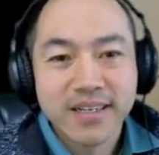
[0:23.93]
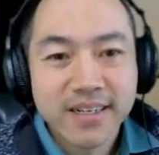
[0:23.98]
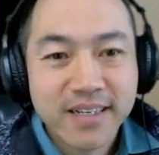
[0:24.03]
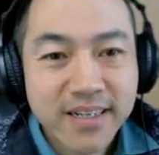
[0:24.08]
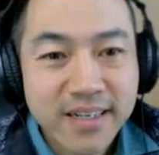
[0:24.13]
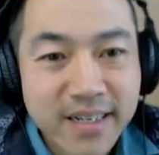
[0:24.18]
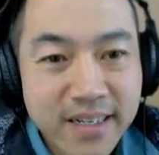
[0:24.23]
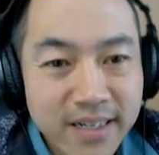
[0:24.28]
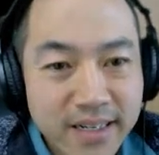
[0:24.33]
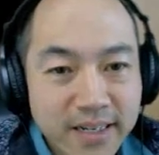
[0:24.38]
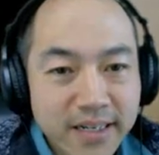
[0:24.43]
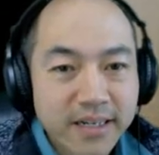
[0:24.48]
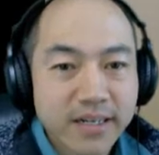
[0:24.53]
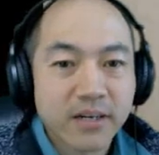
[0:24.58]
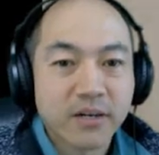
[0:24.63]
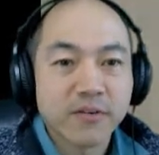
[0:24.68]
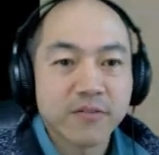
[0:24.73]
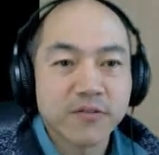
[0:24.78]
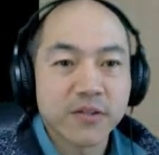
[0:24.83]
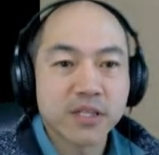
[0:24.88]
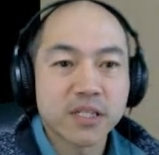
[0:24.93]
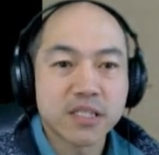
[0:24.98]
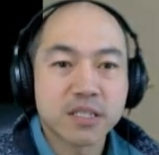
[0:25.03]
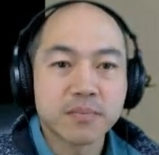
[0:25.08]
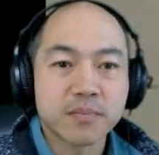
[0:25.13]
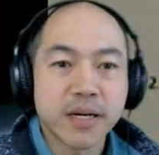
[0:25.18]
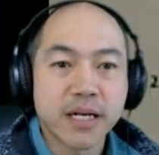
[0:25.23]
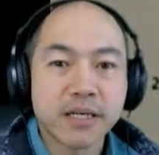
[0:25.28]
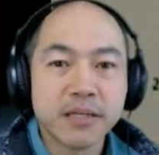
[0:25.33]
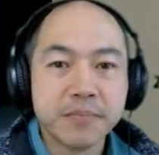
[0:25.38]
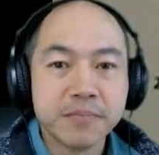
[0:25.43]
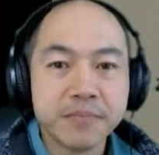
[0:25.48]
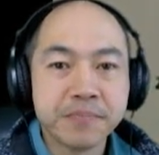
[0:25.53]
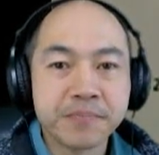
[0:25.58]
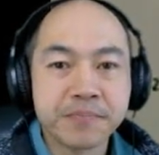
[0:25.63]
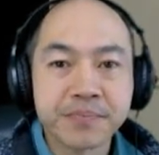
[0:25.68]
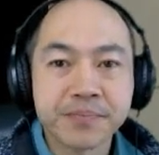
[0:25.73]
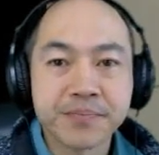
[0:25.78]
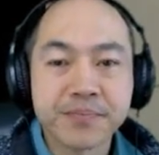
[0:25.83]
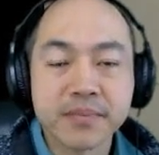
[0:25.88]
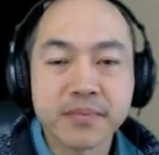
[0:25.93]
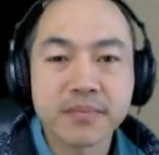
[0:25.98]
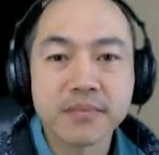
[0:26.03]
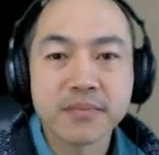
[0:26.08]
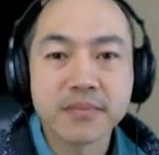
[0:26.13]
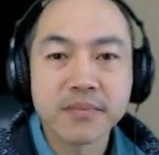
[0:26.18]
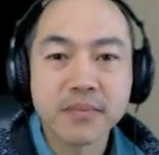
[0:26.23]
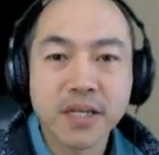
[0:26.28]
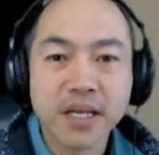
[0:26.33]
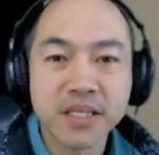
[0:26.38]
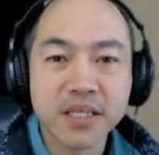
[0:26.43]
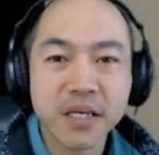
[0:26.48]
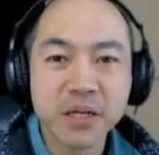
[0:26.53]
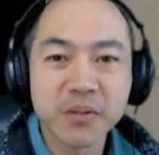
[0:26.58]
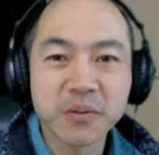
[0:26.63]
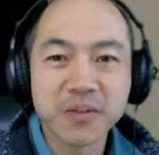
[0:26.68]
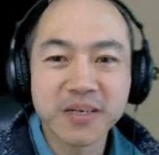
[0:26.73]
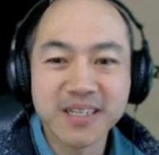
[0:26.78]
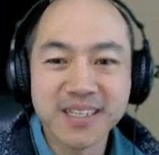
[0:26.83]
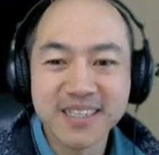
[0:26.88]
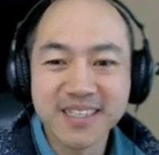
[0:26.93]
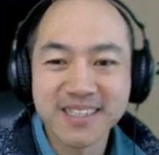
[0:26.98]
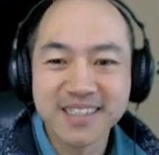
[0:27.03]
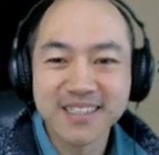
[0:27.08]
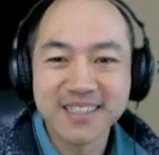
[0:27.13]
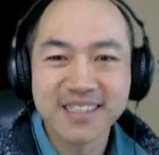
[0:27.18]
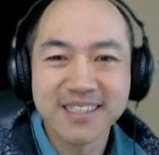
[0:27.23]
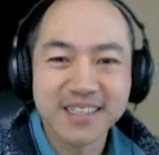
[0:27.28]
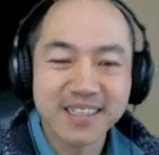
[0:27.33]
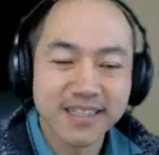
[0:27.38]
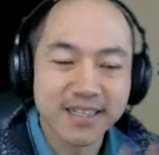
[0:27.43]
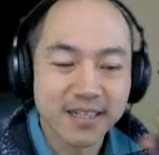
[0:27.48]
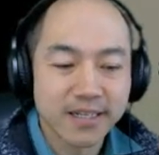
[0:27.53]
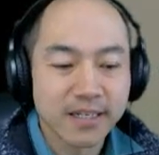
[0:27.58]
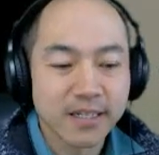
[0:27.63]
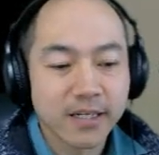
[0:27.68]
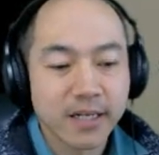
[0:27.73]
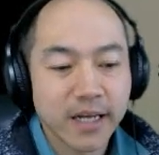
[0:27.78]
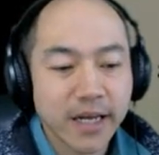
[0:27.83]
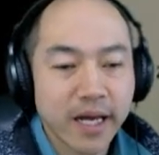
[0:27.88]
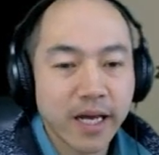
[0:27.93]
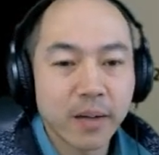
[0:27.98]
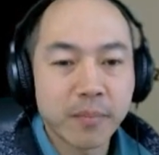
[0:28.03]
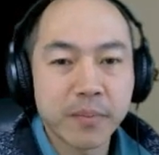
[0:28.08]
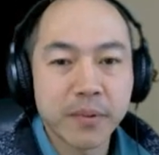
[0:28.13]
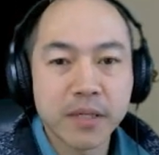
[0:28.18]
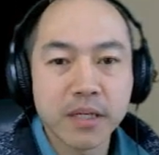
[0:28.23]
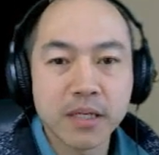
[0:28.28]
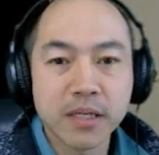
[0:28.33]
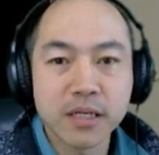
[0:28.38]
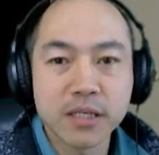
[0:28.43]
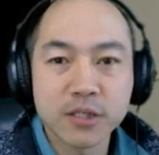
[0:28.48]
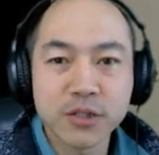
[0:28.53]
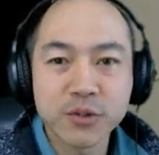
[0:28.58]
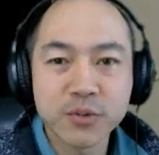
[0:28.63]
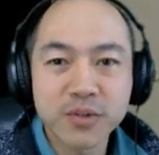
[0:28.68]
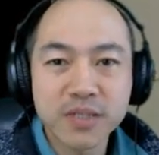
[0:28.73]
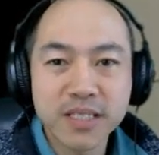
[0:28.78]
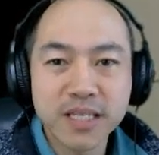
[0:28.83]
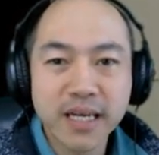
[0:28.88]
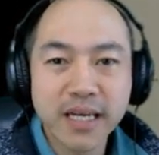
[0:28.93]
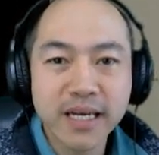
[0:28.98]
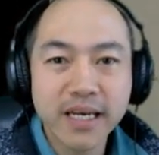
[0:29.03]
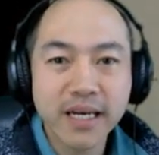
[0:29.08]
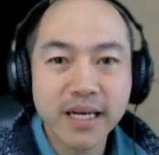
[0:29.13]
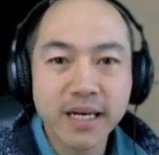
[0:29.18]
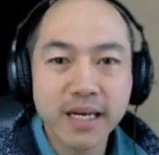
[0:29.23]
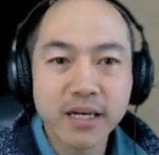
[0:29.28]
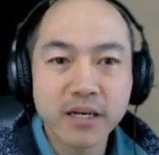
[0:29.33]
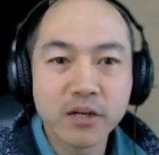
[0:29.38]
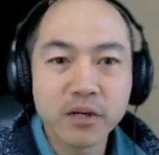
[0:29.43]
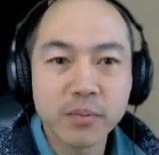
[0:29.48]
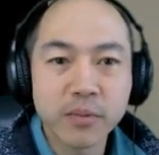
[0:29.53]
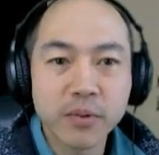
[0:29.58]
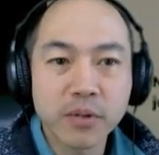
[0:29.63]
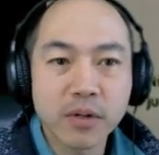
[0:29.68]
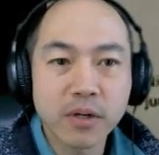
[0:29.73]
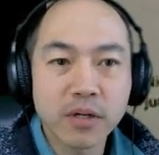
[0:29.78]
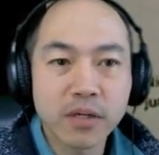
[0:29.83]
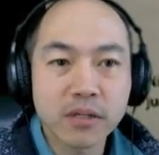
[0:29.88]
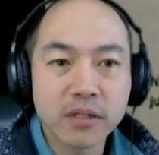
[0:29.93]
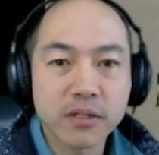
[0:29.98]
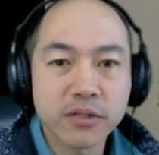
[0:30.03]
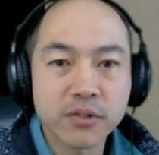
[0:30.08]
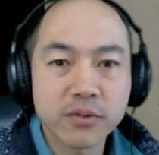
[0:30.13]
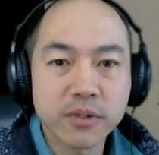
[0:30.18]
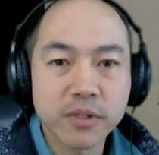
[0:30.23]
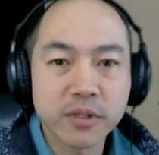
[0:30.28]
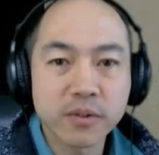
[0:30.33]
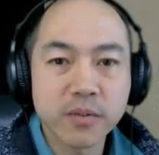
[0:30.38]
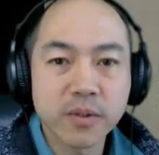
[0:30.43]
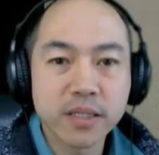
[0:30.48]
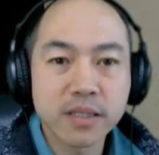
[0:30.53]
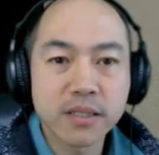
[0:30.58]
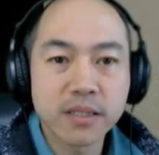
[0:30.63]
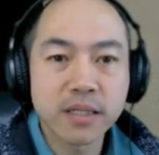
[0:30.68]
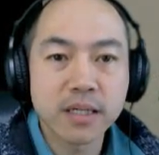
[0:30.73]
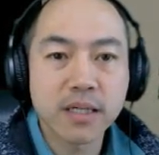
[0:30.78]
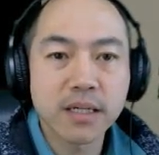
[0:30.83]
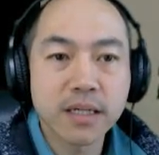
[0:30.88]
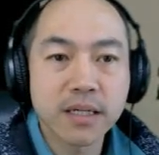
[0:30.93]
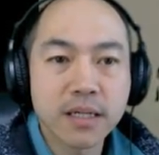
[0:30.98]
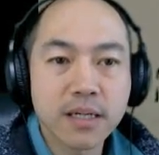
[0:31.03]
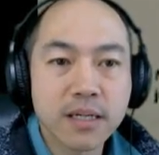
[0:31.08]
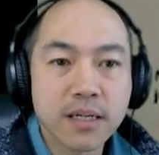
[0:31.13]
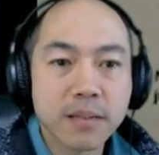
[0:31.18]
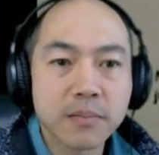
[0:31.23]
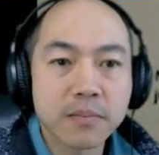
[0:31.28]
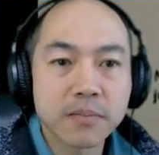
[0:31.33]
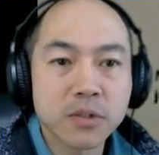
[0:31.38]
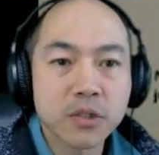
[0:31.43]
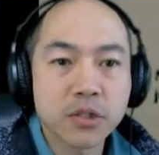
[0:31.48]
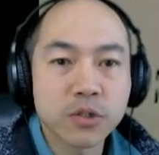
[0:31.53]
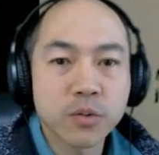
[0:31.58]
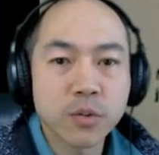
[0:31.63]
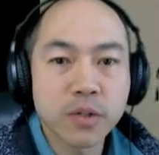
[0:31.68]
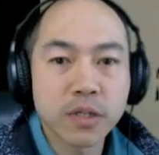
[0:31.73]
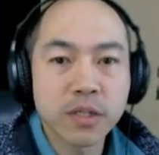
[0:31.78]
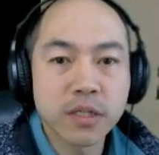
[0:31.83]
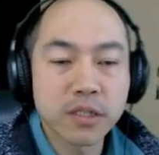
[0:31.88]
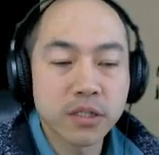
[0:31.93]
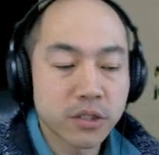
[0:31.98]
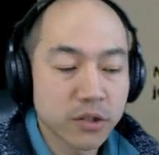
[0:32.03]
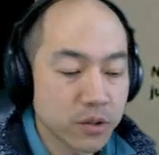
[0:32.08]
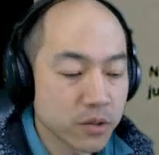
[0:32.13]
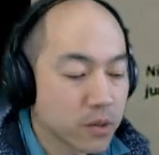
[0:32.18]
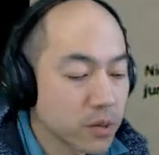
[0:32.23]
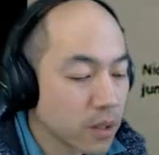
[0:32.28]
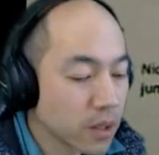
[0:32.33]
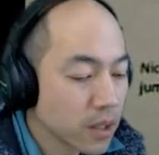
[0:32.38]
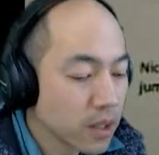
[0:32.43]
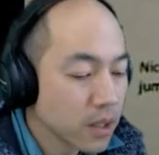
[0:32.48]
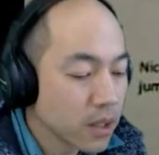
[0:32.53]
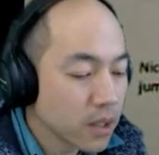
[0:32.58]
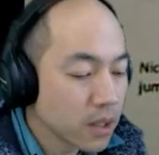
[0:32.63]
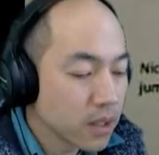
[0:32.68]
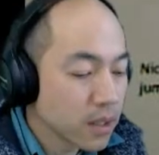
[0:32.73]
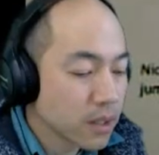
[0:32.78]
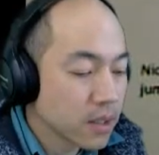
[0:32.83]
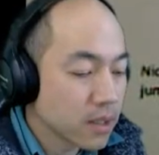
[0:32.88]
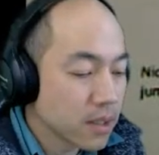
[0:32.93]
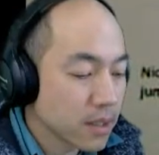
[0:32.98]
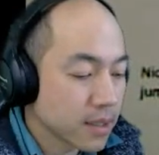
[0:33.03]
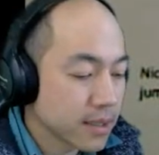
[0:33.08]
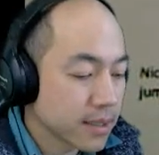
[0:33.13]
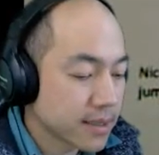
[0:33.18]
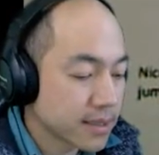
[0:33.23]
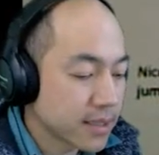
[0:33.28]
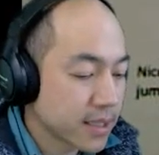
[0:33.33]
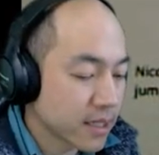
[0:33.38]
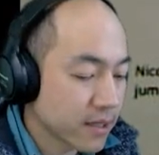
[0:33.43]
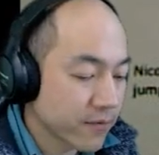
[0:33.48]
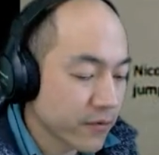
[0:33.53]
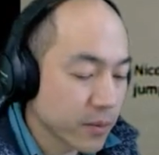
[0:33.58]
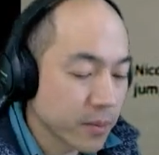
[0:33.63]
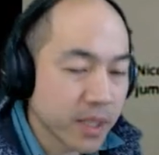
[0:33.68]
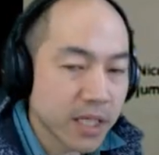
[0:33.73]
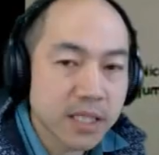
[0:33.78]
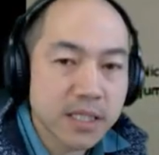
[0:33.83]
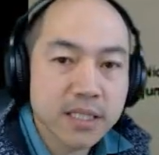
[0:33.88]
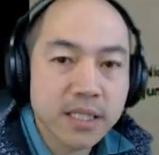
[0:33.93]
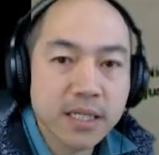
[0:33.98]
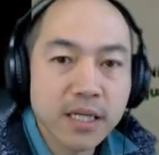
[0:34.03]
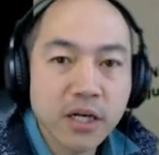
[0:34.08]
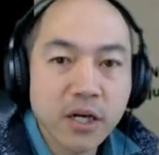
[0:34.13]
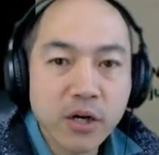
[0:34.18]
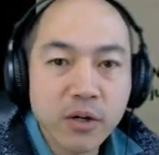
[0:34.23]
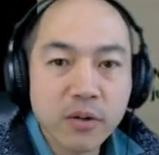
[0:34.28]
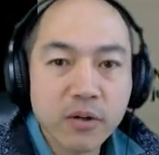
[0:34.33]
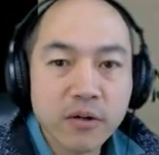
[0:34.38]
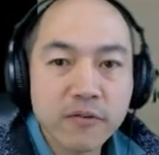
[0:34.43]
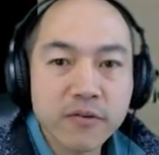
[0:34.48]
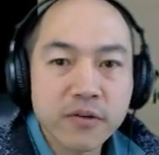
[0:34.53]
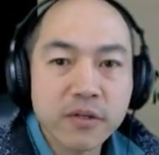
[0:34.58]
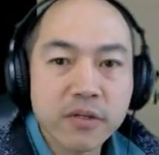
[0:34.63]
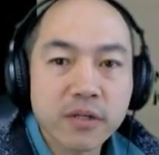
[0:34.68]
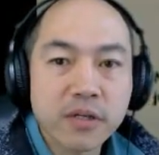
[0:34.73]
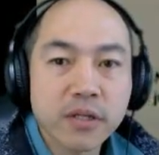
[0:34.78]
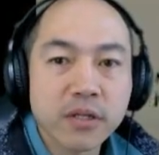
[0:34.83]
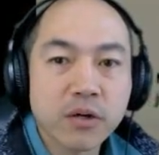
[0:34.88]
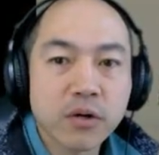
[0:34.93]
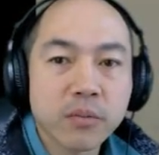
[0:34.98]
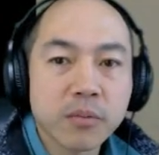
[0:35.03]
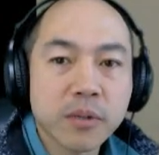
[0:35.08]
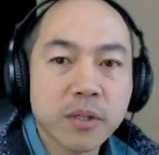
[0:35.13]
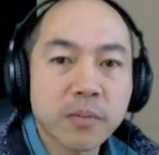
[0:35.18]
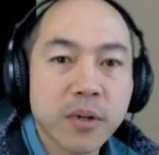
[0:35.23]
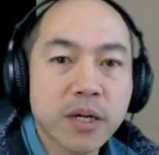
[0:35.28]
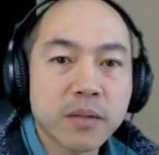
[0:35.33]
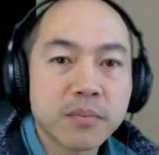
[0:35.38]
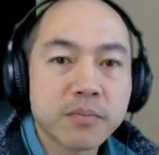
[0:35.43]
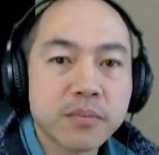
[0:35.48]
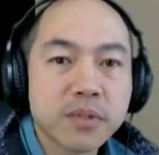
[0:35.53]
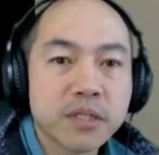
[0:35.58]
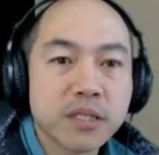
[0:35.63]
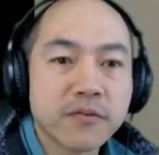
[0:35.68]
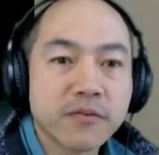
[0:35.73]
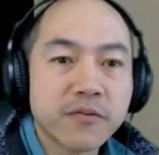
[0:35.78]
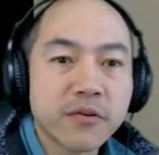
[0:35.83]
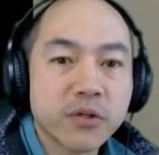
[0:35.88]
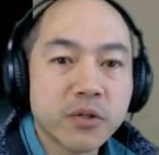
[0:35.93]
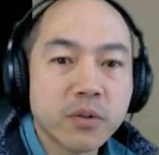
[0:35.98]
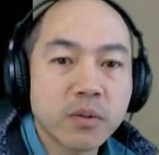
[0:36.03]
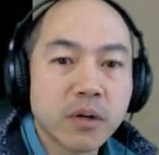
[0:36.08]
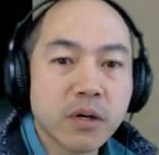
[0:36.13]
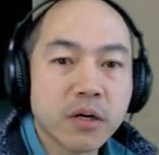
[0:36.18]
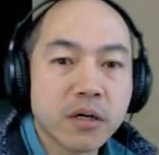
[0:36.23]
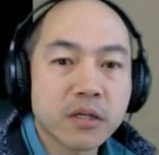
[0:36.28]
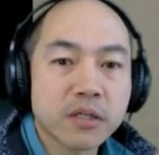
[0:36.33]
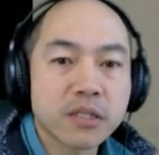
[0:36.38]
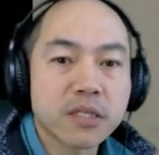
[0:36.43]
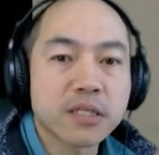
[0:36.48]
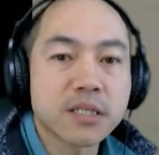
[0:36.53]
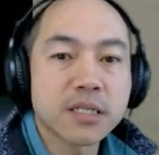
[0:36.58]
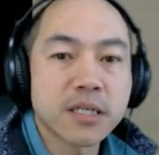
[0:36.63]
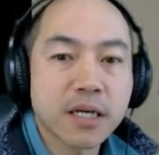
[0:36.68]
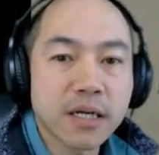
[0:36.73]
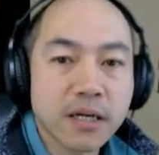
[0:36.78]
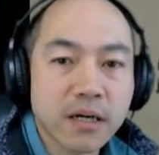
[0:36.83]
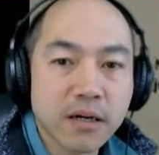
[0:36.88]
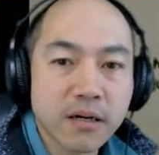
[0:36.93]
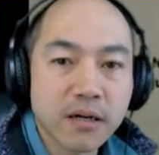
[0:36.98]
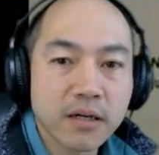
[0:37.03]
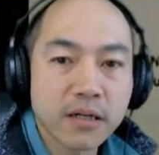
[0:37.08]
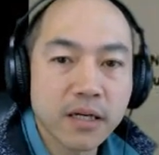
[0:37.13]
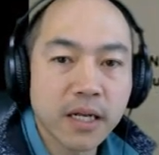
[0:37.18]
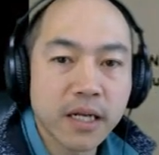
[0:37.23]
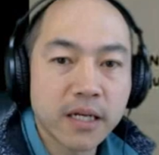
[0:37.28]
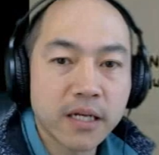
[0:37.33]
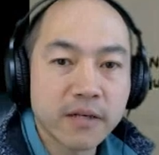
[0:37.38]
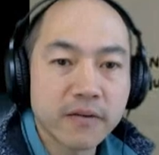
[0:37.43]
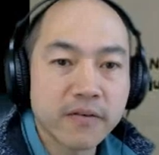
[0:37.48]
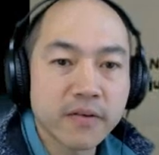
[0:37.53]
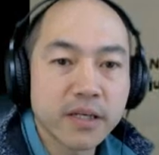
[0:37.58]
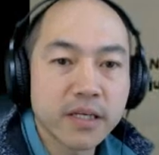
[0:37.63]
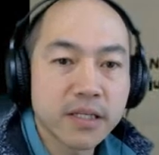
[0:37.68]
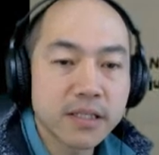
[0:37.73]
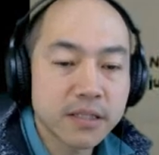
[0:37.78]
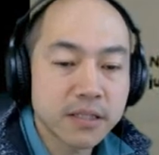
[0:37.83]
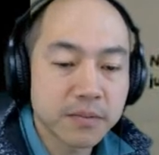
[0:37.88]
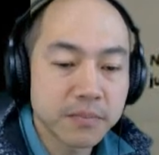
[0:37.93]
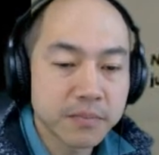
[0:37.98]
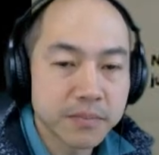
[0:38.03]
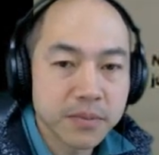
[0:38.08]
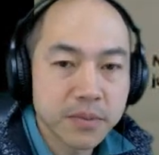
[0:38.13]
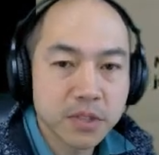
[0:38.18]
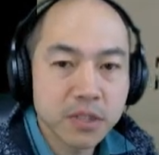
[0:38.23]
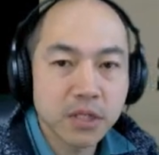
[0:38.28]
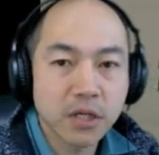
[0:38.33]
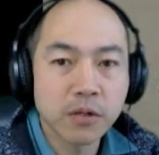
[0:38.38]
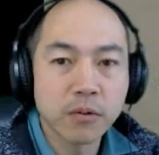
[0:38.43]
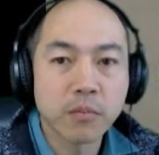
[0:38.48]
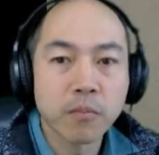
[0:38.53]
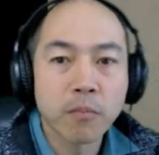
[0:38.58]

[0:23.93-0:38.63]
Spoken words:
Hopefully this is better. Hello. Happy Tuesday. I hope you all are doing well. Just wanted to take a few minutes and go over the homework problems if you are stuck on any of these. So